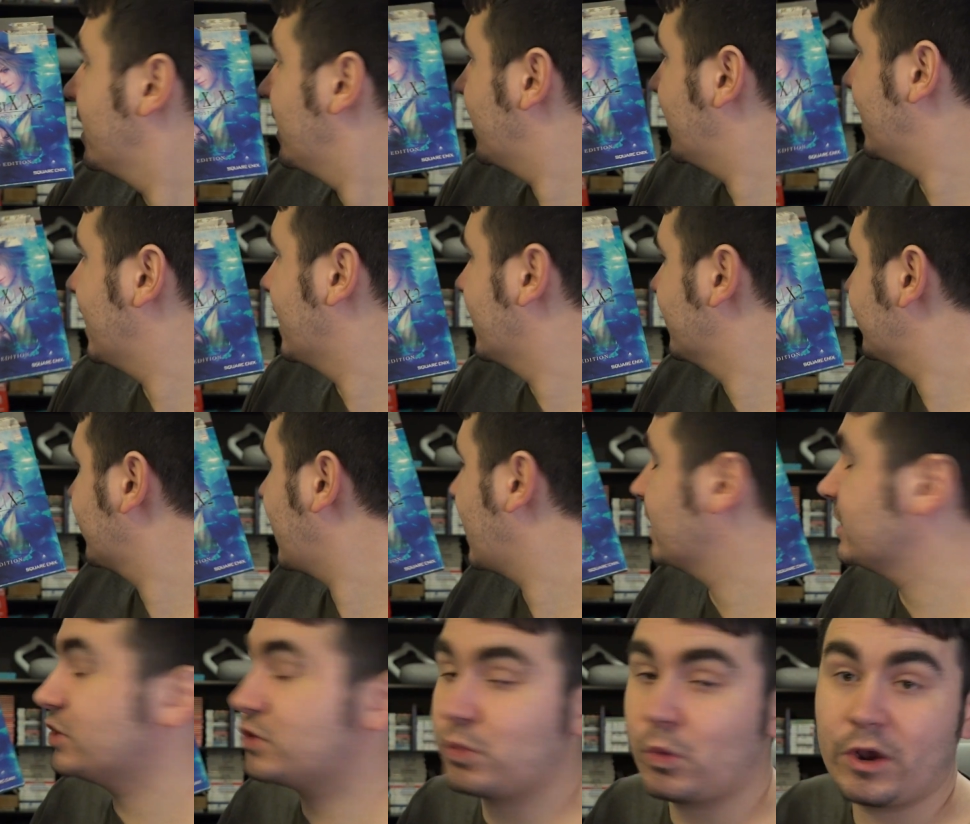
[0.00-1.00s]
and I
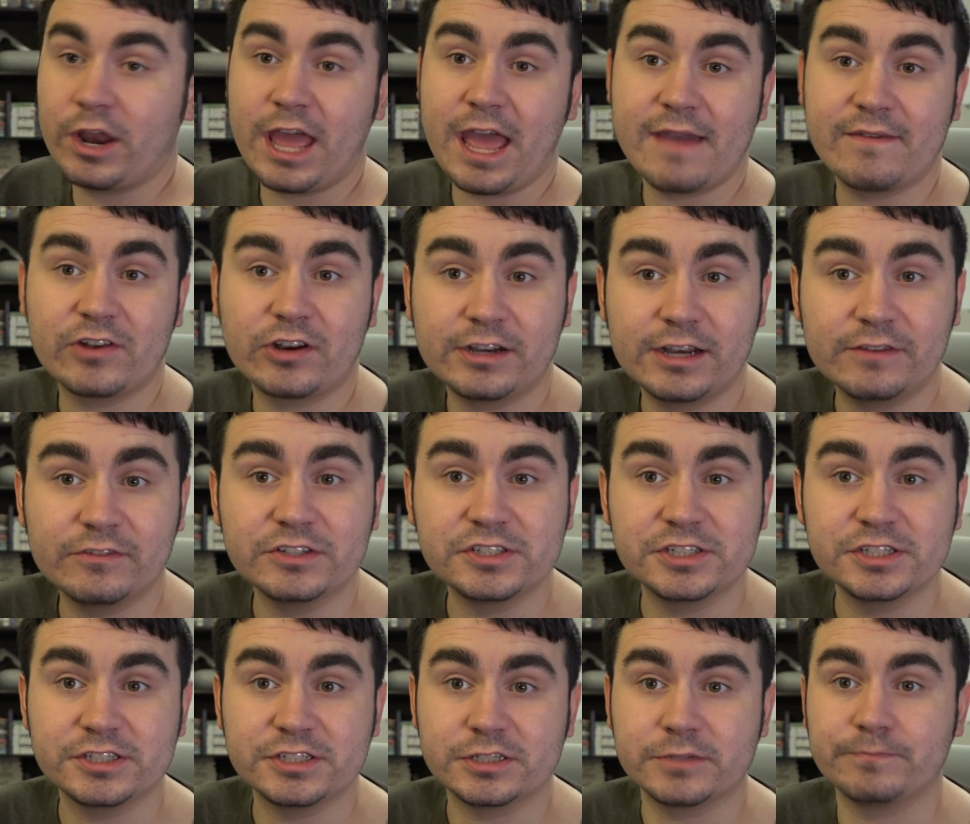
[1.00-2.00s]
just want to have it on every
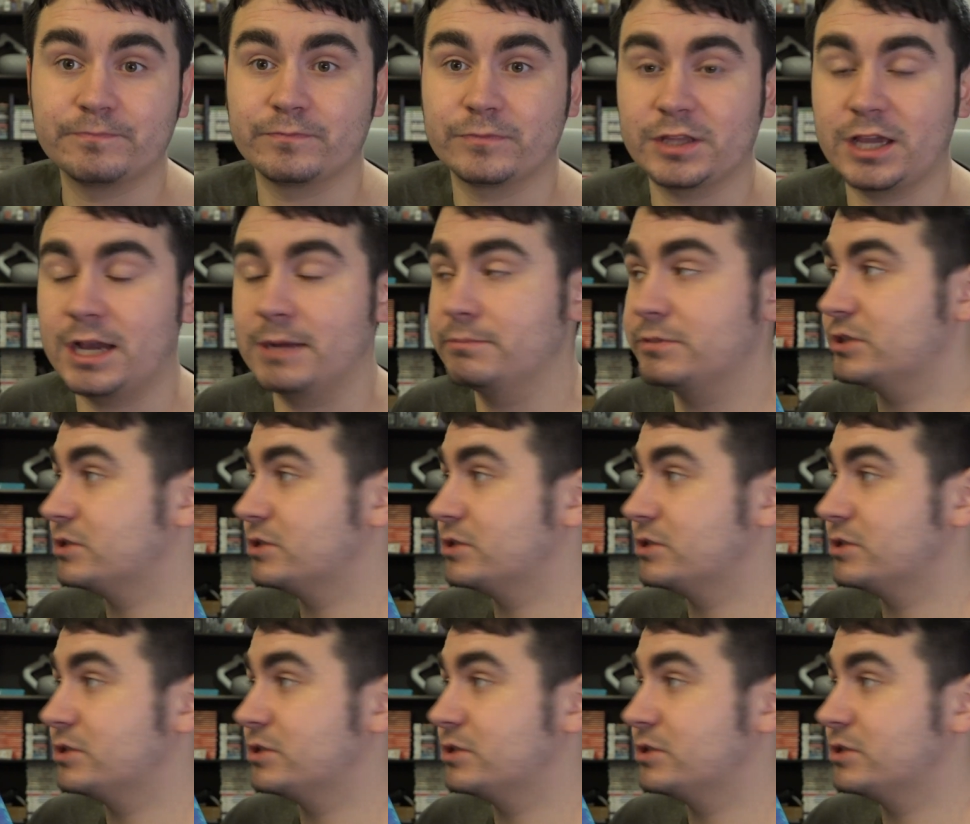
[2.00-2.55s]
system. I